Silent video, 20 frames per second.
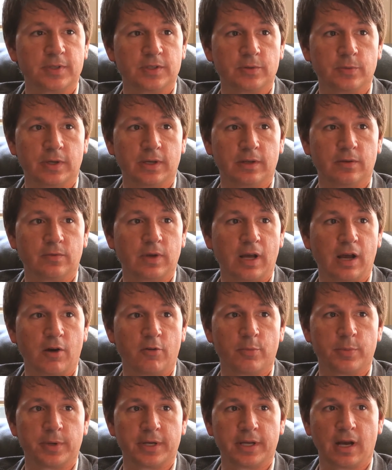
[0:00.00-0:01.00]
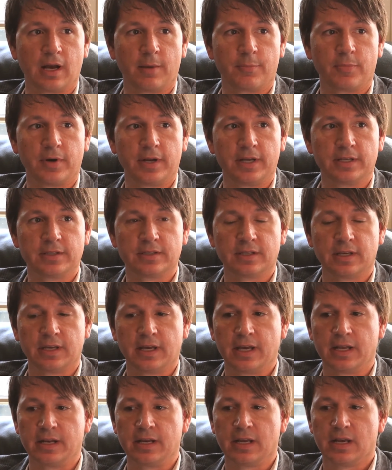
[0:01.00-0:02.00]
between how everybody operates,
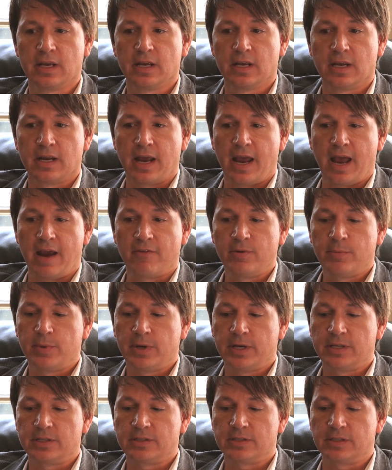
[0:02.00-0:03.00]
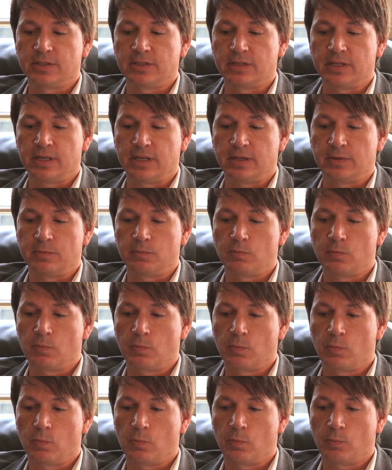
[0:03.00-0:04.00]
and everybody's in
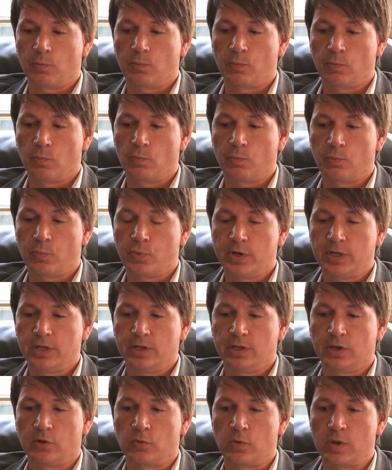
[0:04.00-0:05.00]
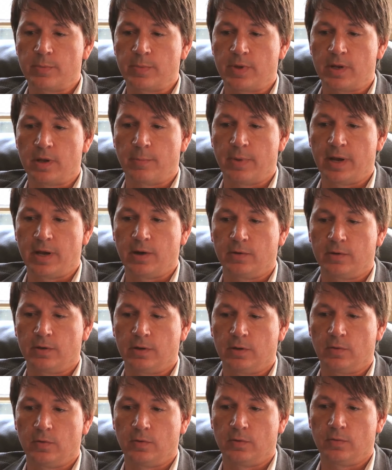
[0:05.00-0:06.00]
pretty good agreement about
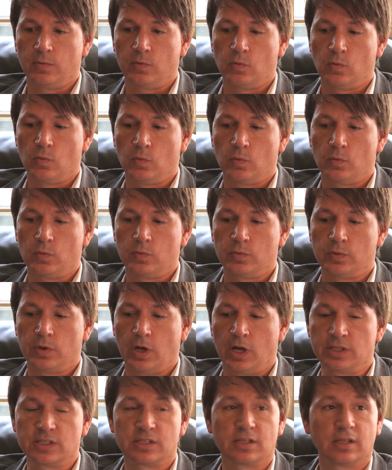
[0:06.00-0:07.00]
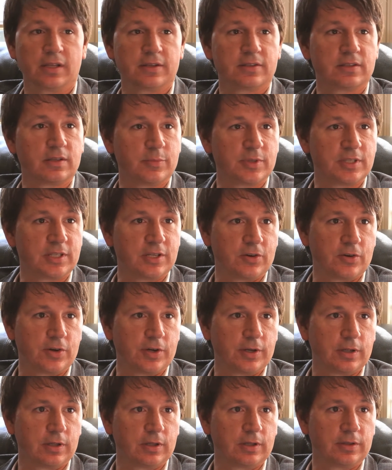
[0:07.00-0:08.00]
unsolicited
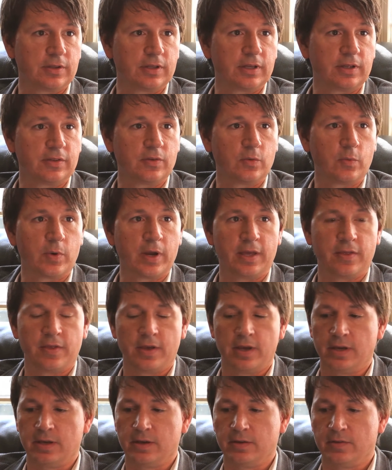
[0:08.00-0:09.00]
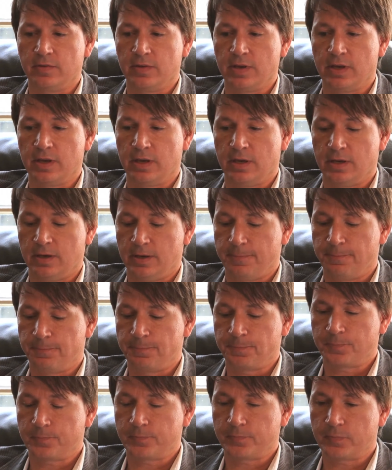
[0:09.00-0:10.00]
material and the way
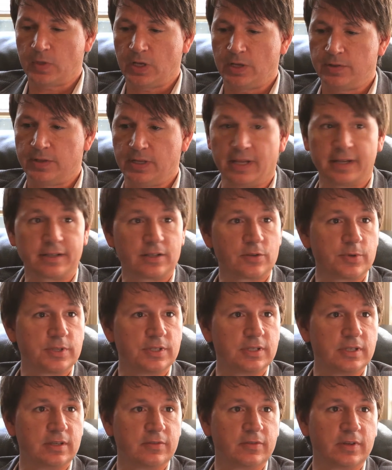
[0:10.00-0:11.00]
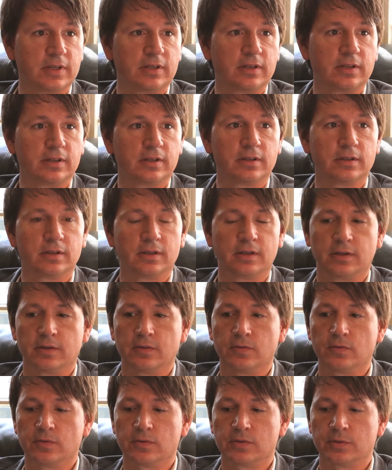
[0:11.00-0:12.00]
they like to receive it, and
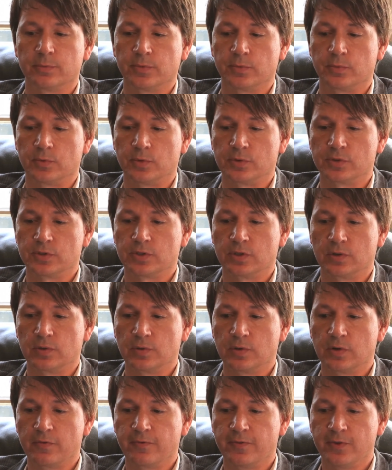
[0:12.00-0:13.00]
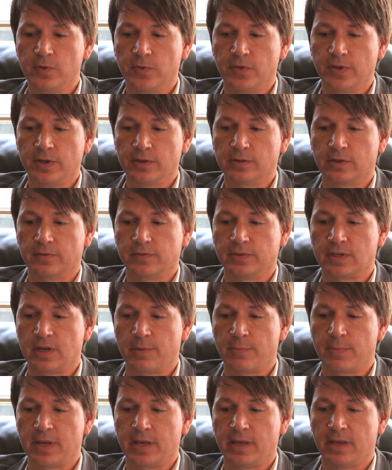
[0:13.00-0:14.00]
some of the rules. So a few things off the
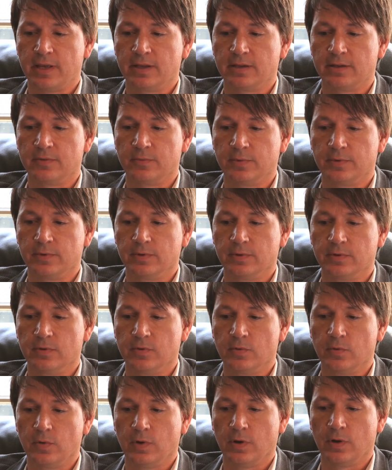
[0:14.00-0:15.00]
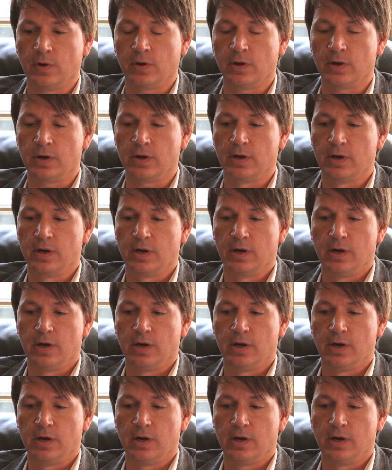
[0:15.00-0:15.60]
top of my head are